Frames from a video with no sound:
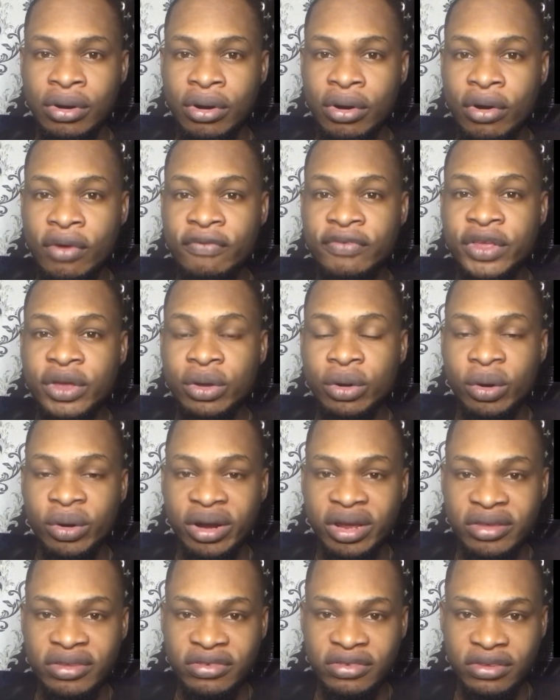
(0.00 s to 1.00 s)
of the
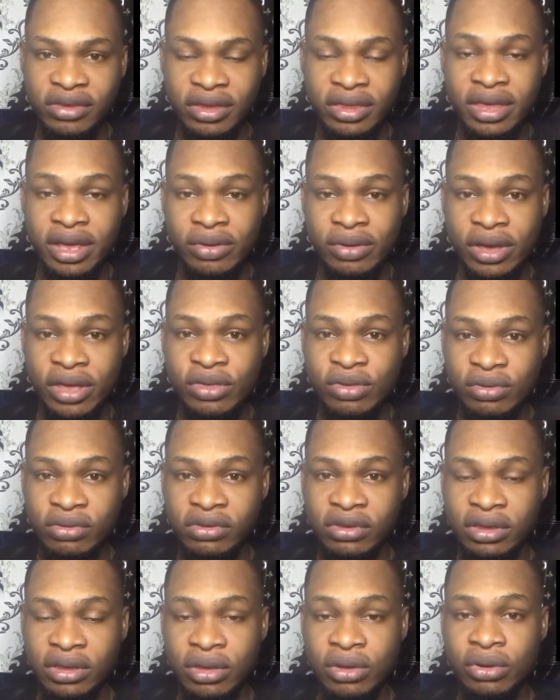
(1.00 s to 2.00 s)
currency that you are
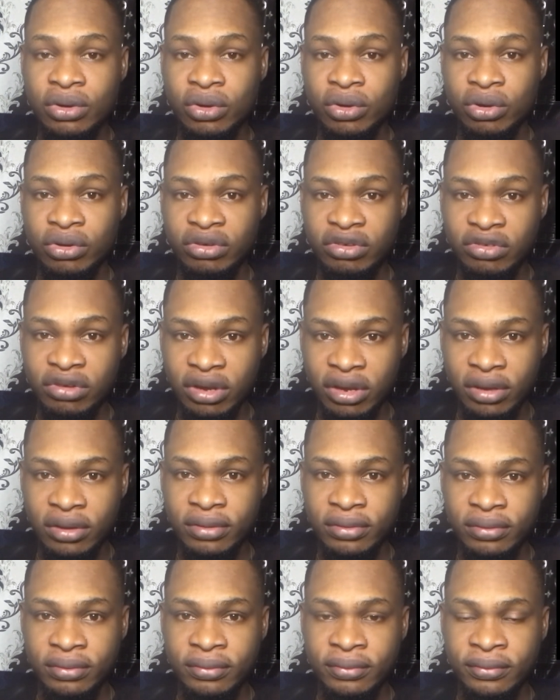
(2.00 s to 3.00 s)
using in your country
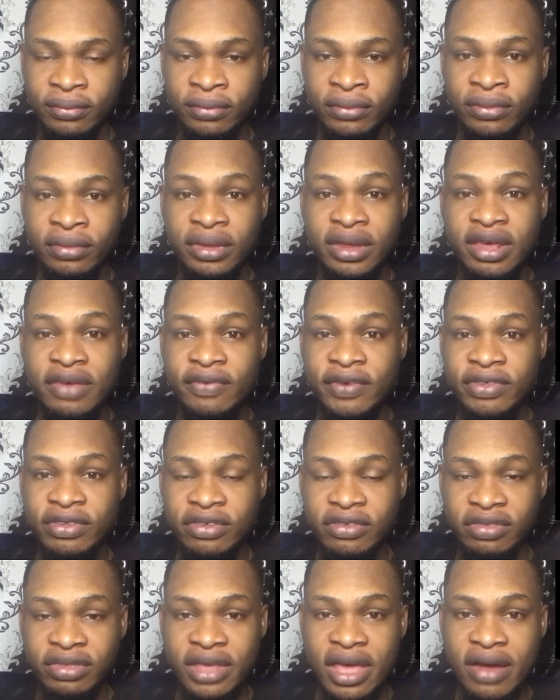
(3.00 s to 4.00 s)
if it
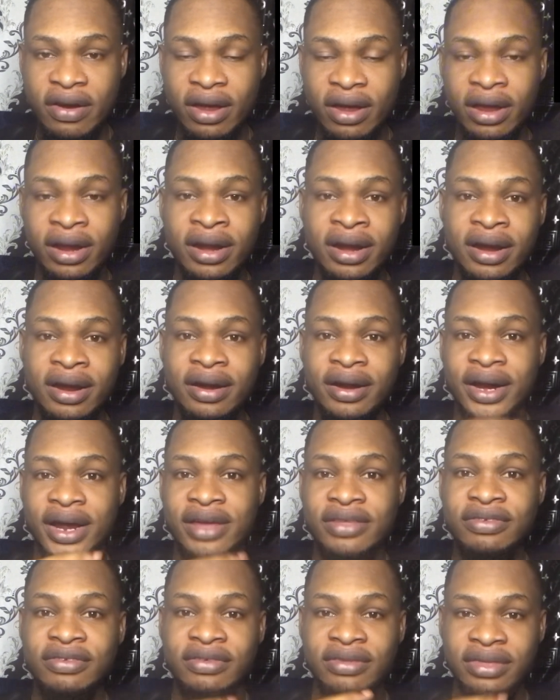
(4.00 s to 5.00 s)
is naira
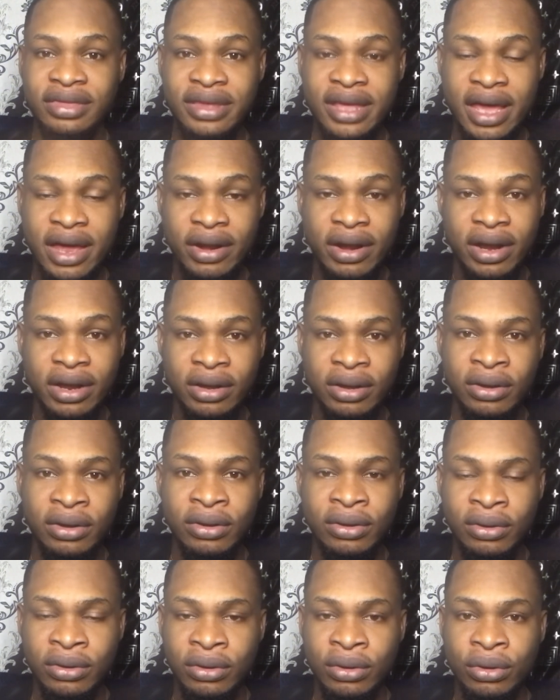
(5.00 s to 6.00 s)
write naira
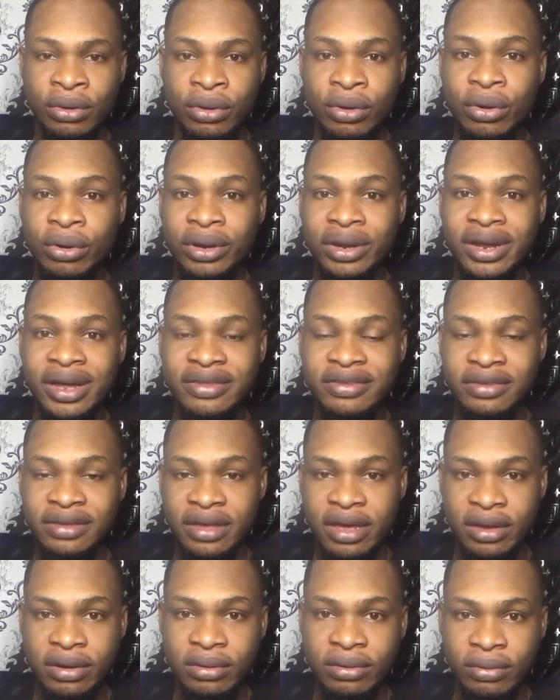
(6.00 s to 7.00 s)
on that
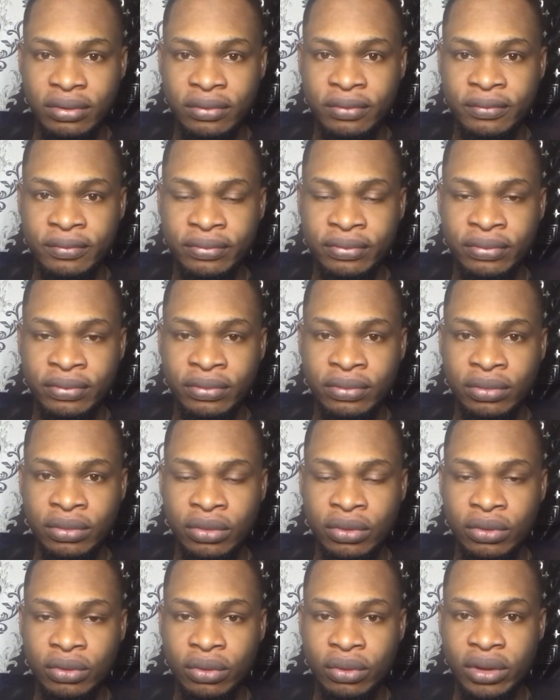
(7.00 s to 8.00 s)
candle
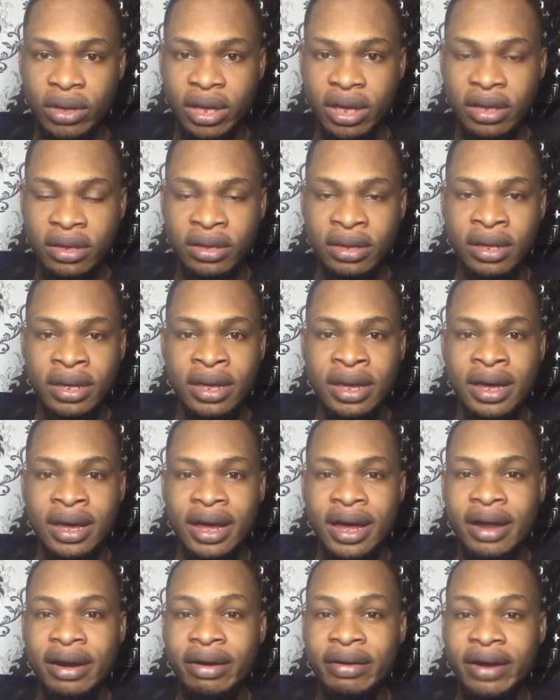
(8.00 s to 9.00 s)
okay
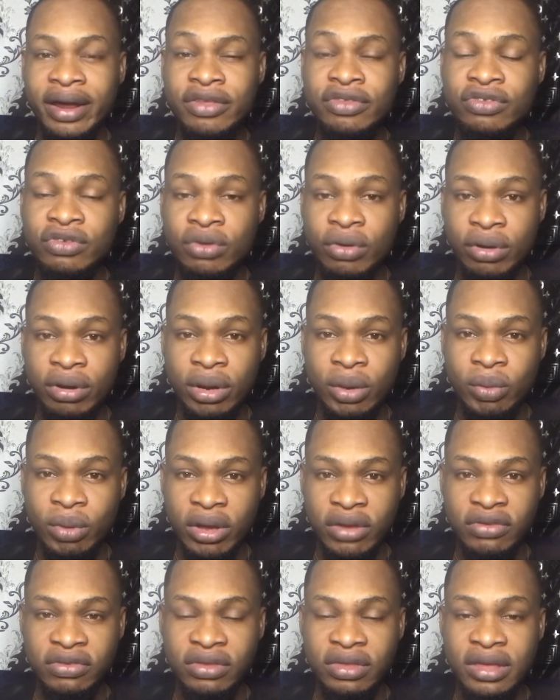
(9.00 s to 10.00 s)
and write your
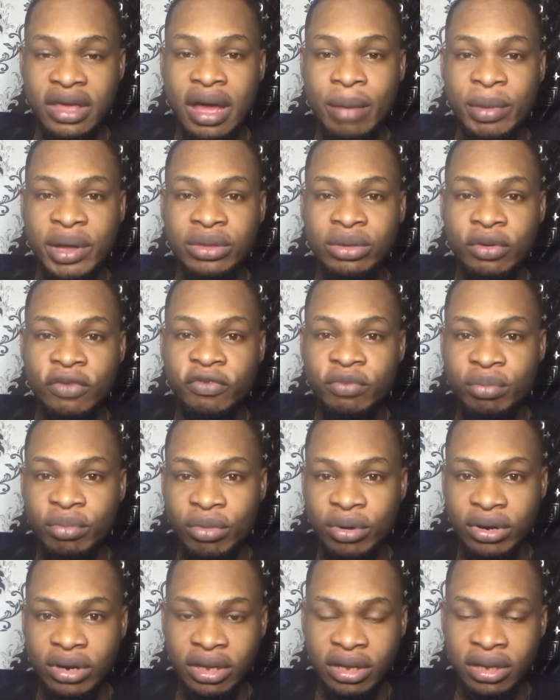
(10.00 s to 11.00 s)
request the amount of
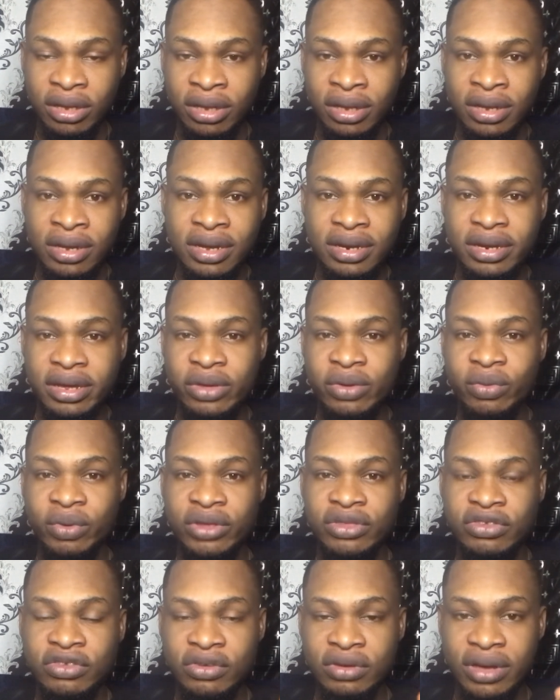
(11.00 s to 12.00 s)
money that you
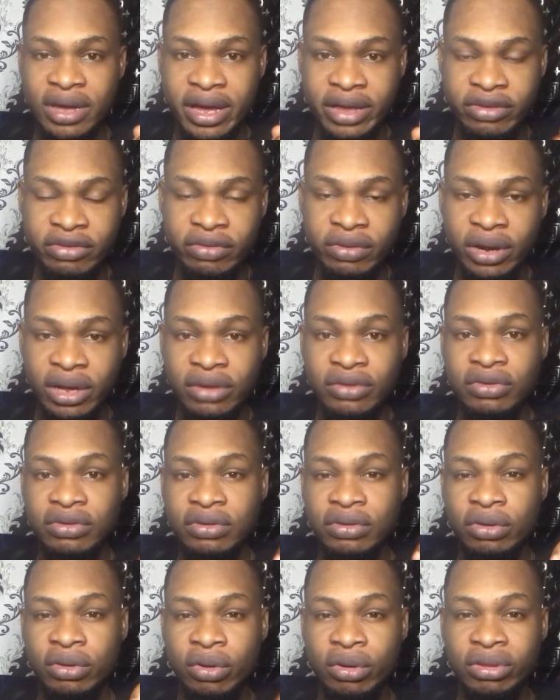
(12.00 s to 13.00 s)
want to attract
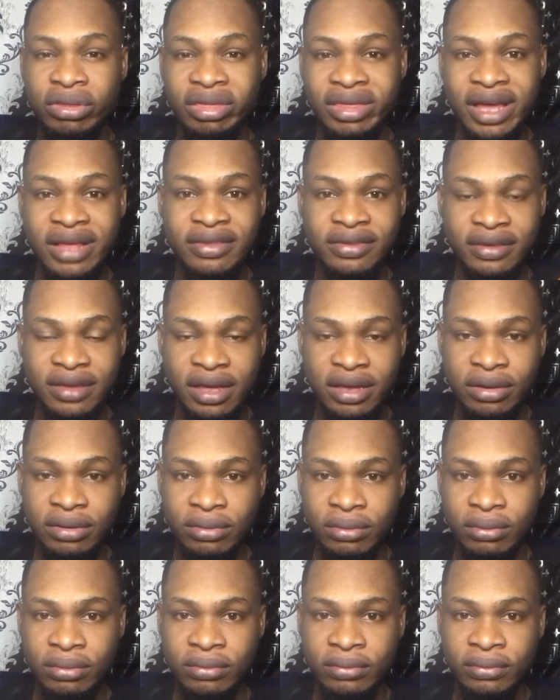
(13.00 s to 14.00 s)
on that
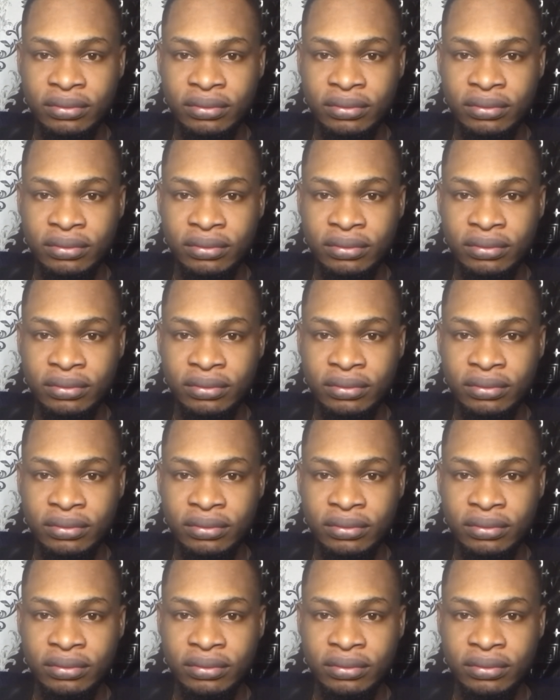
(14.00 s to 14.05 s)
candle